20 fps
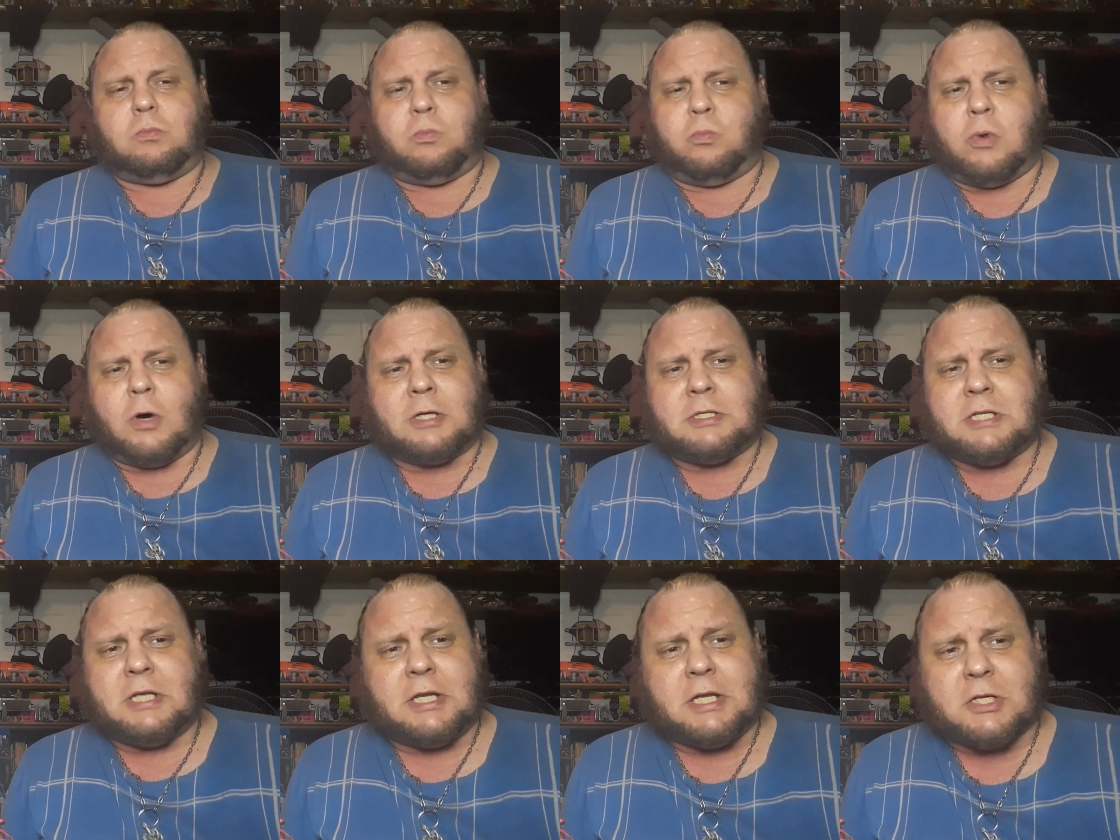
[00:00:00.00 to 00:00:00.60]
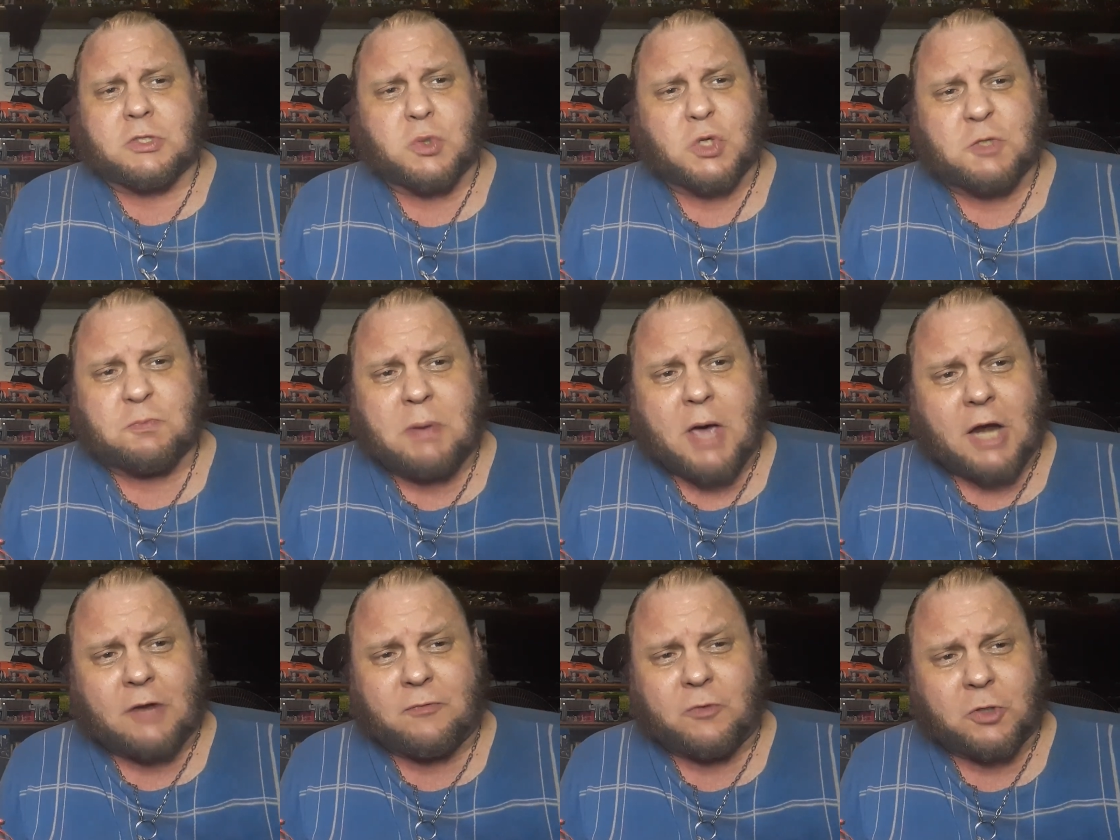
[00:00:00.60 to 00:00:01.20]
Was he
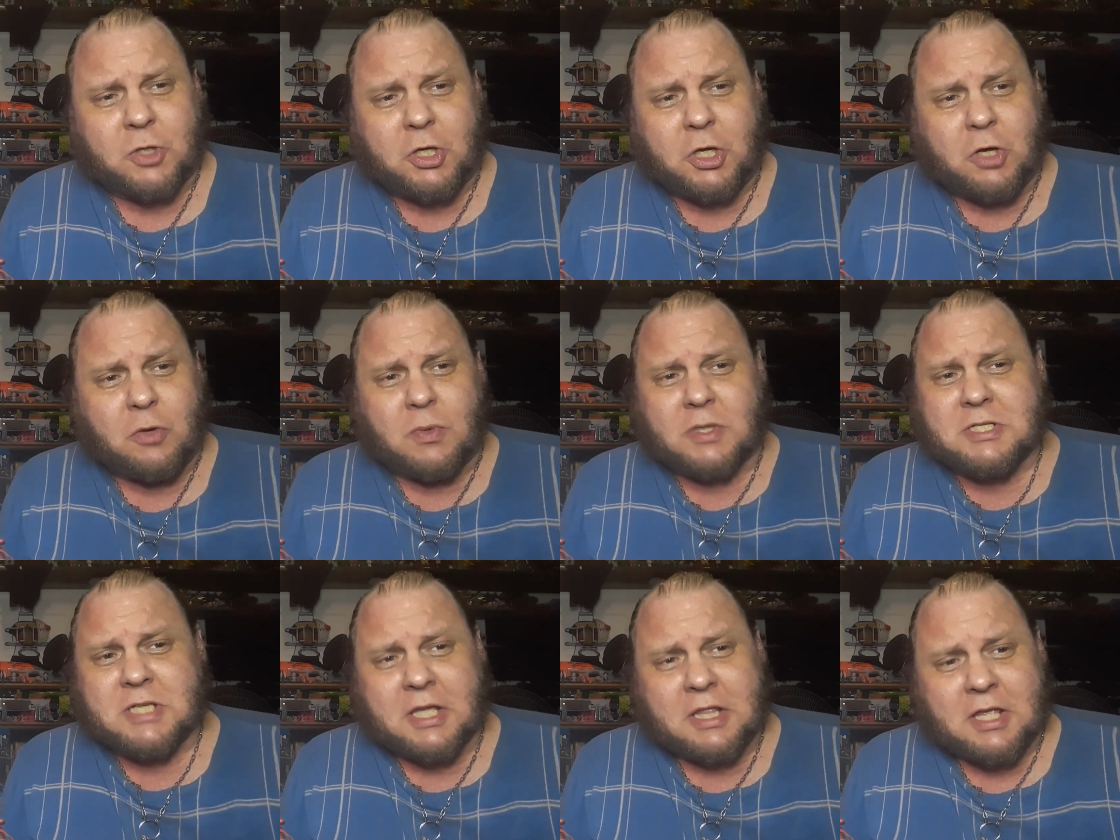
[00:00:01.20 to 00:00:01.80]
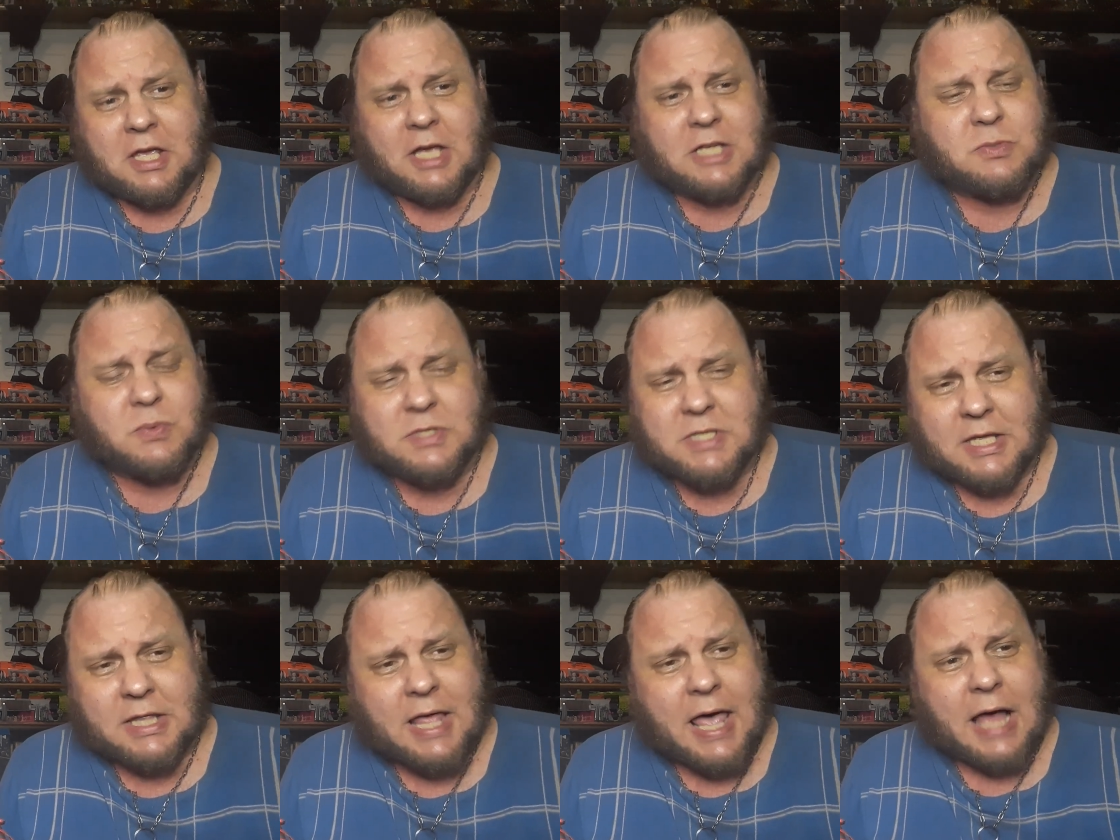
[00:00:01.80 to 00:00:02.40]
disrespectful to you? Was he this?
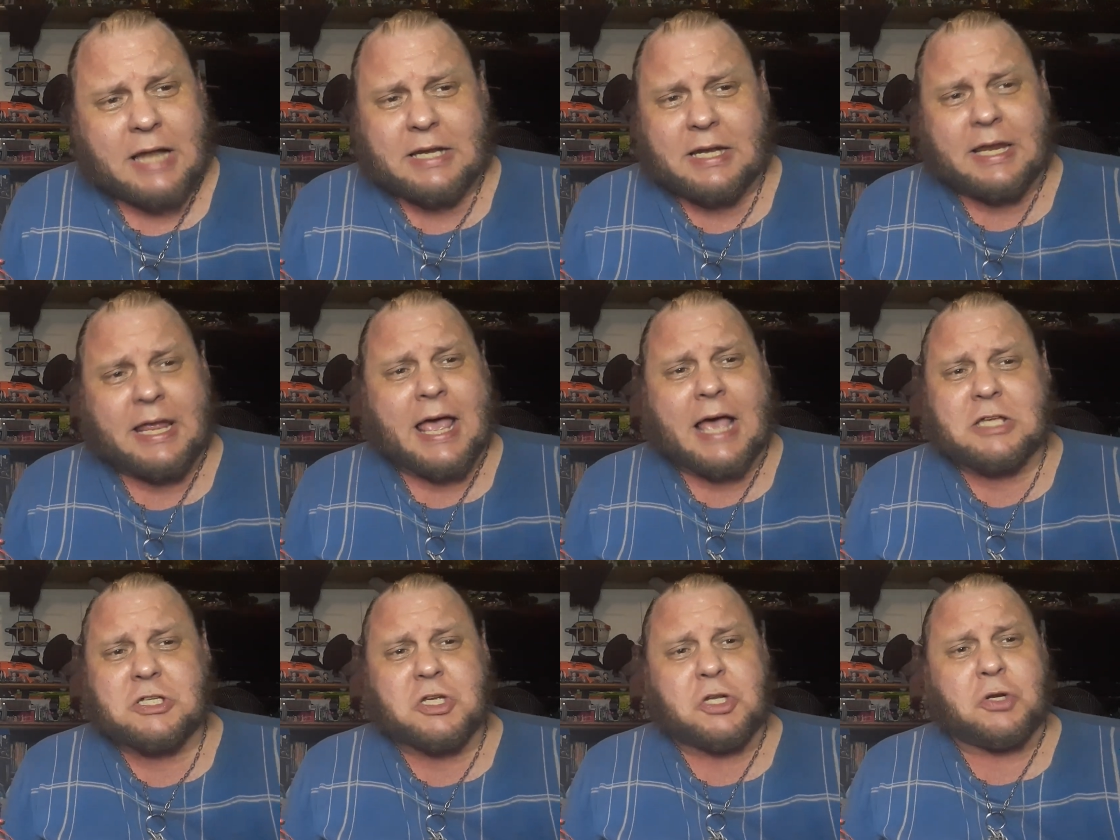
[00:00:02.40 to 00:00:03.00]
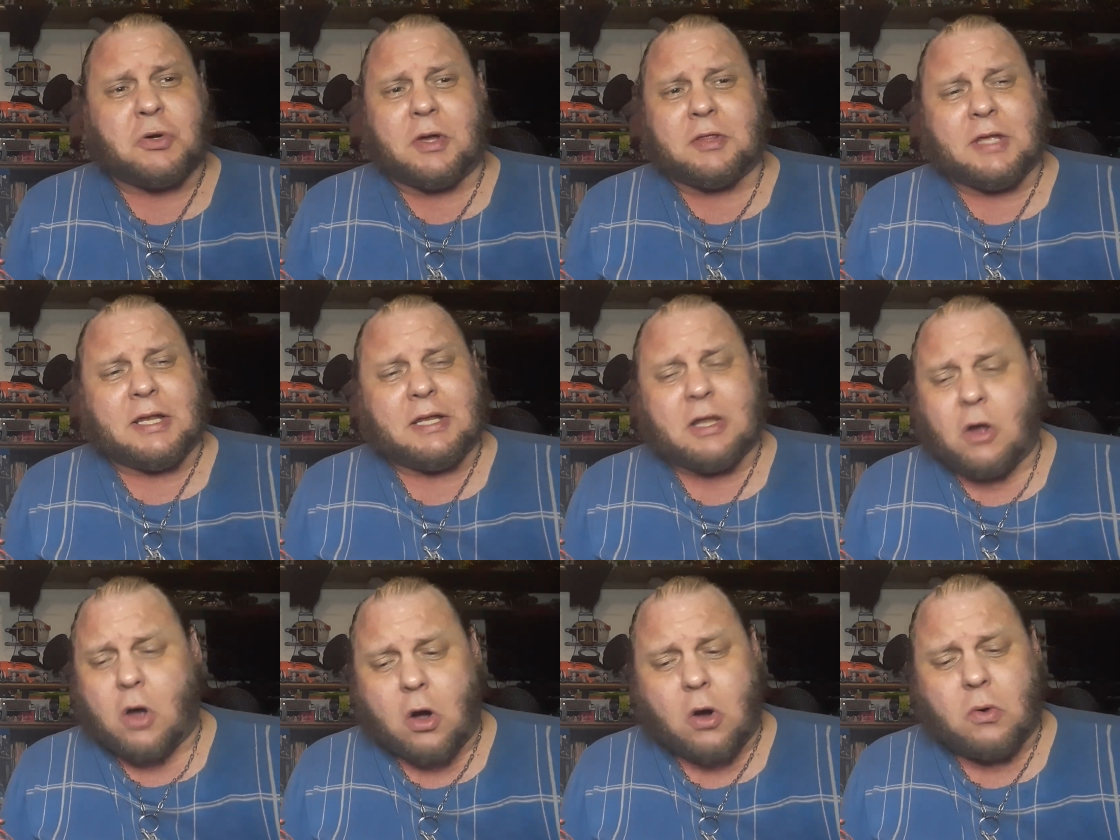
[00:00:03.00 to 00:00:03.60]
Was he that? Did he ask you to do anything?
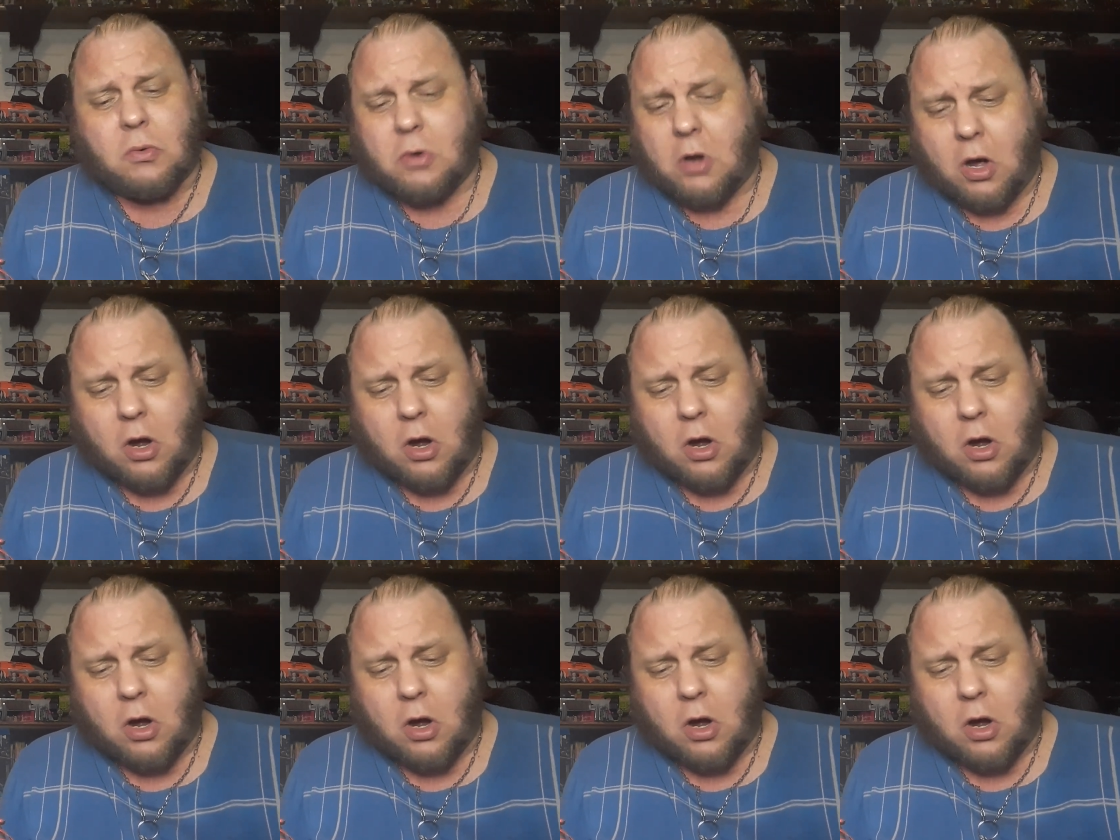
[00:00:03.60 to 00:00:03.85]
No.